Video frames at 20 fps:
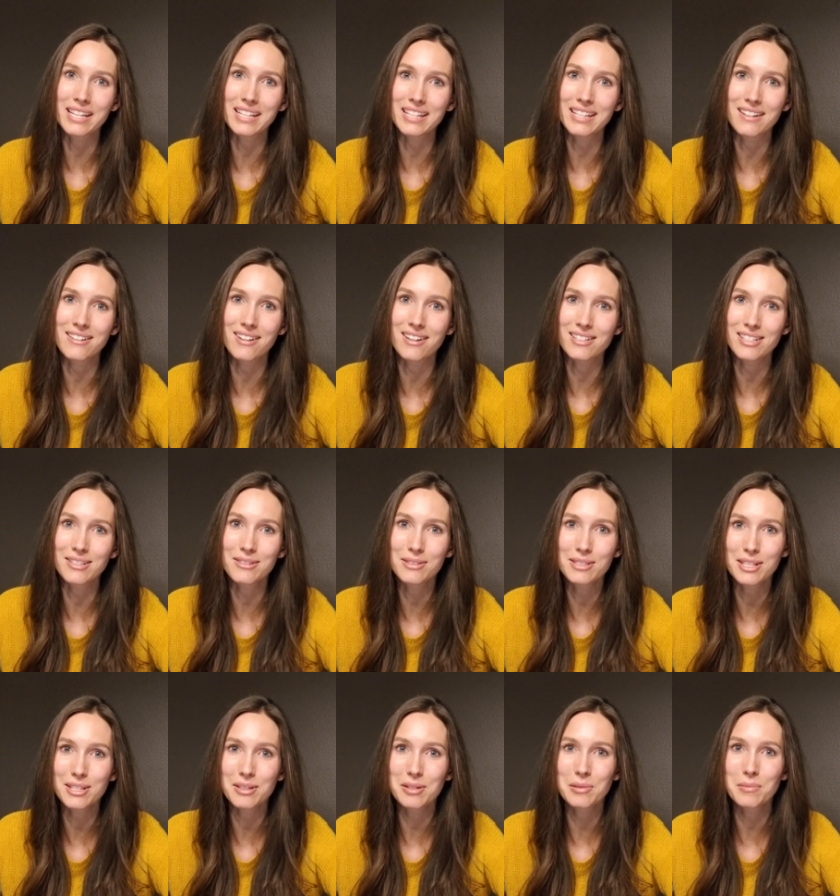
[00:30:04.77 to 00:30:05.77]
here on
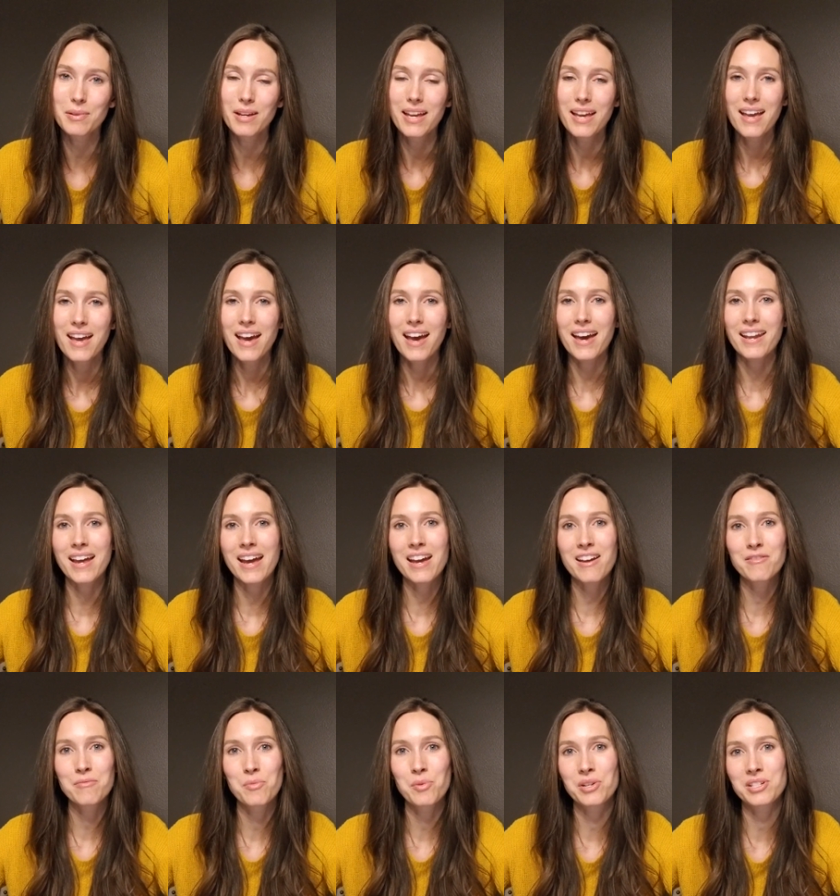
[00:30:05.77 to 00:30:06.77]
YouTube, and I
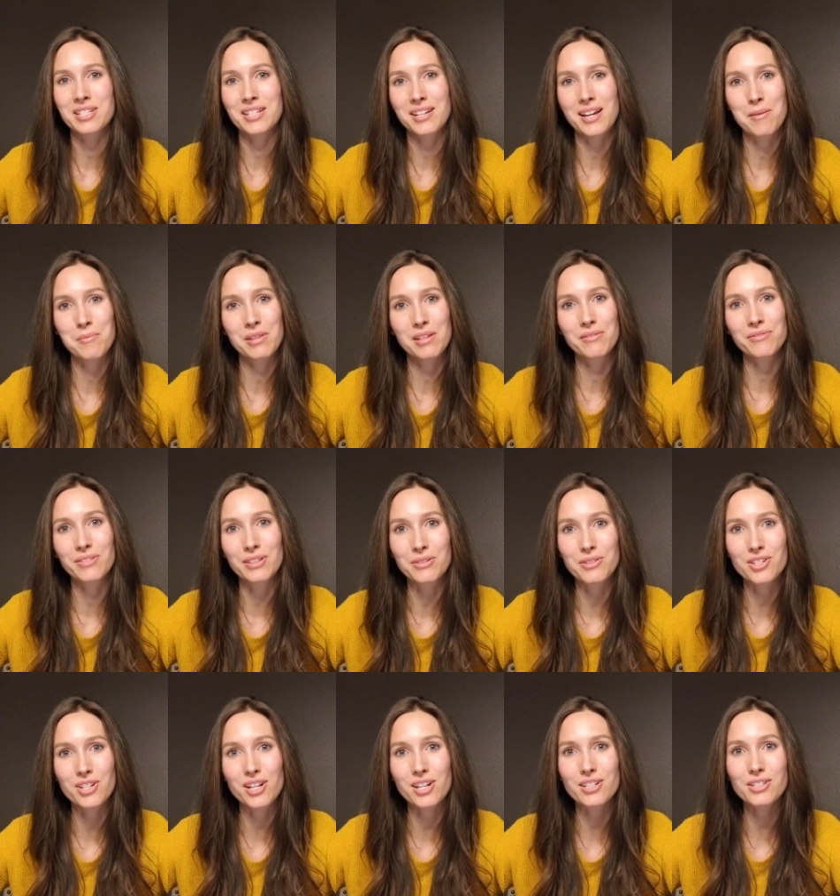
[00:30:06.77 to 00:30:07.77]
have more to come in the
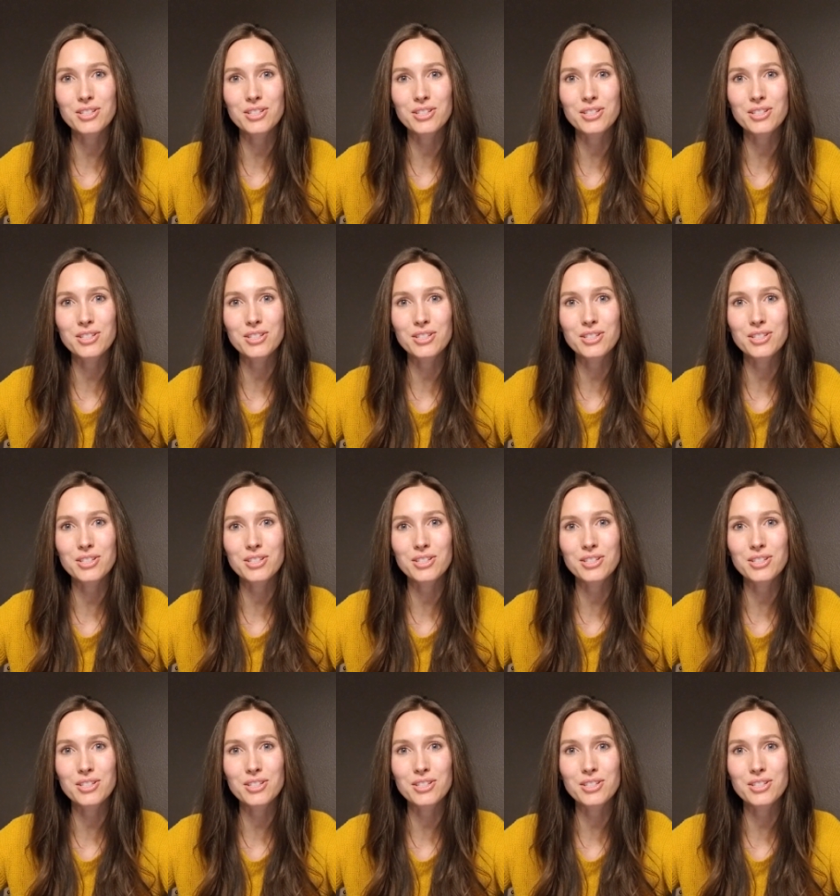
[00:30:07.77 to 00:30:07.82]
future.